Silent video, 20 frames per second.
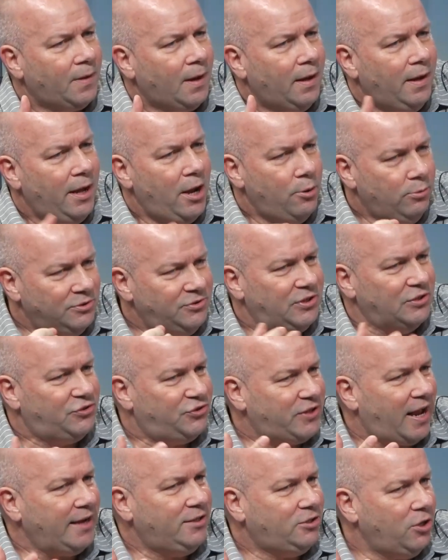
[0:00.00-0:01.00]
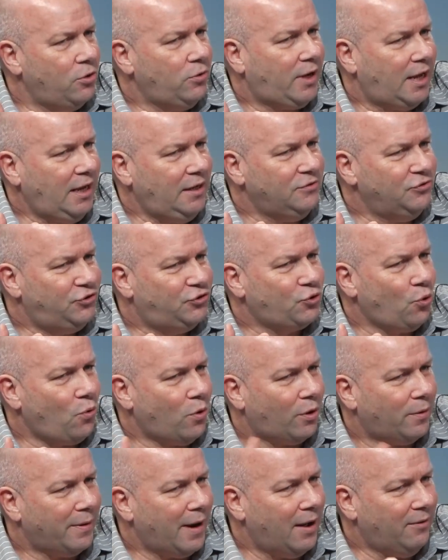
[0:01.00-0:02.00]
It was a cytokine
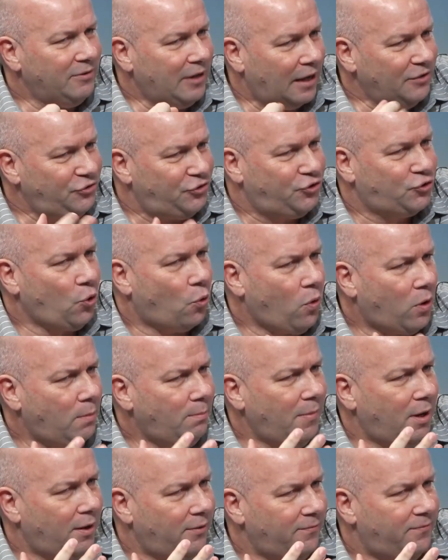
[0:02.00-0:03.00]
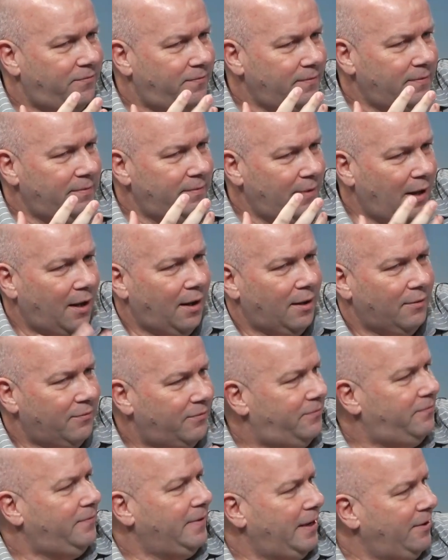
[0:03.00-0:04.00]
storm, a storm of
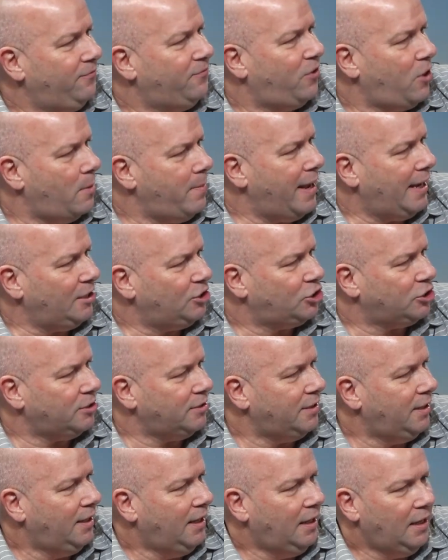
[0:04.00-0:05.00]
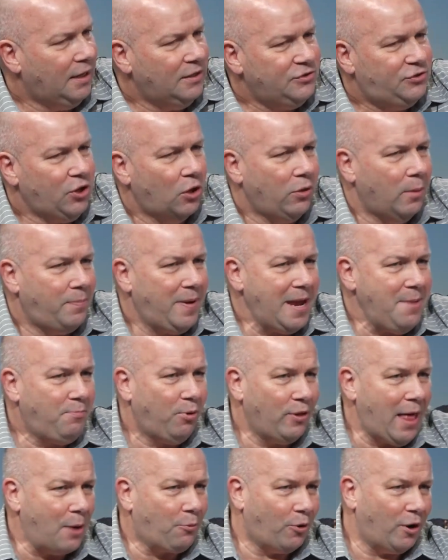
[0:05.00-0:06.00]
inflammation. So the people
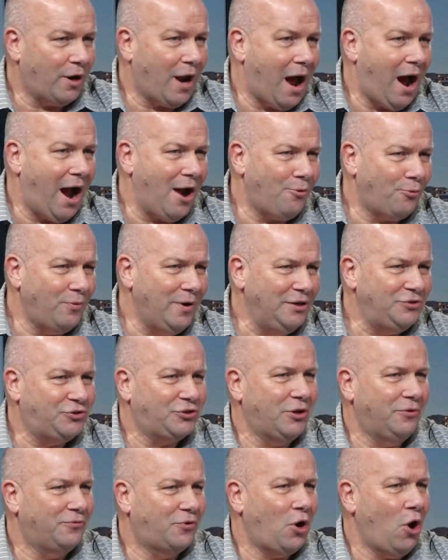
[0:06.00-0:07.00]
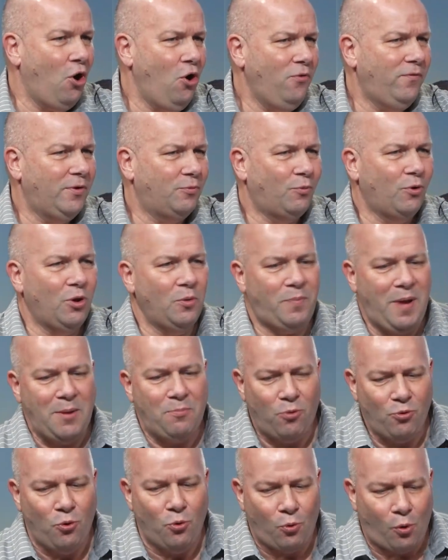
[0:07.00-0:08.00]
that were at high risk of COVID were the
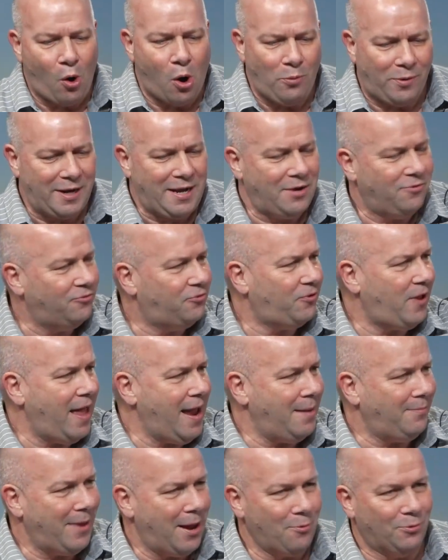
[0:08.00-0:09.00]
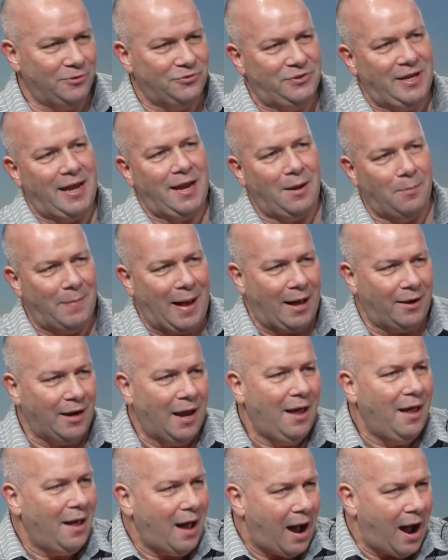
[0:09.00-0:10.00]
people who were already inflamed. They were saying about
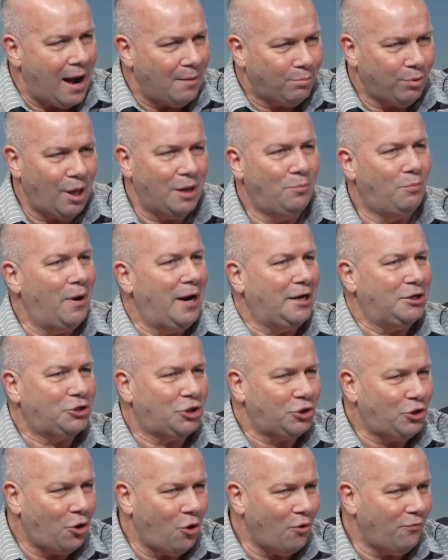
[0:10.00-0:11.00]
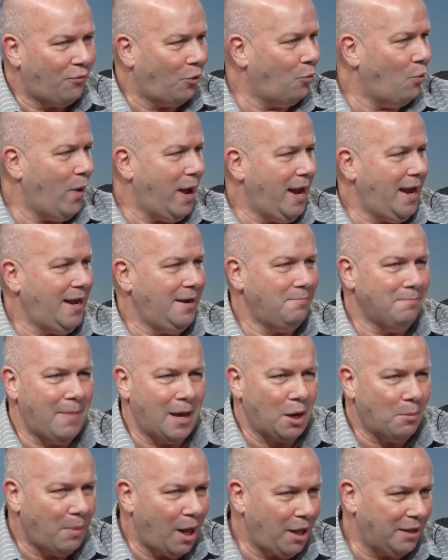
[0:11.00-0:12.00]
high blood pressure, overweight,
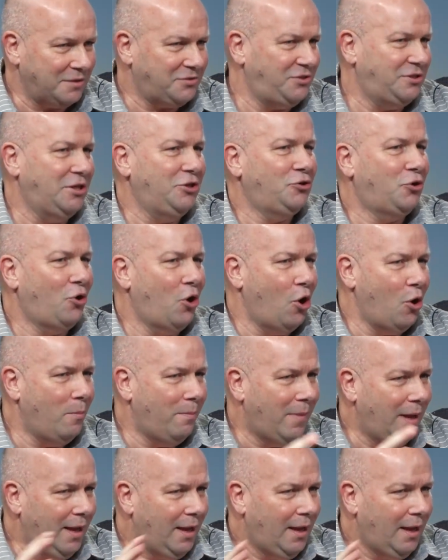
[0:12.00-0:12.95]
metabolic syndrome.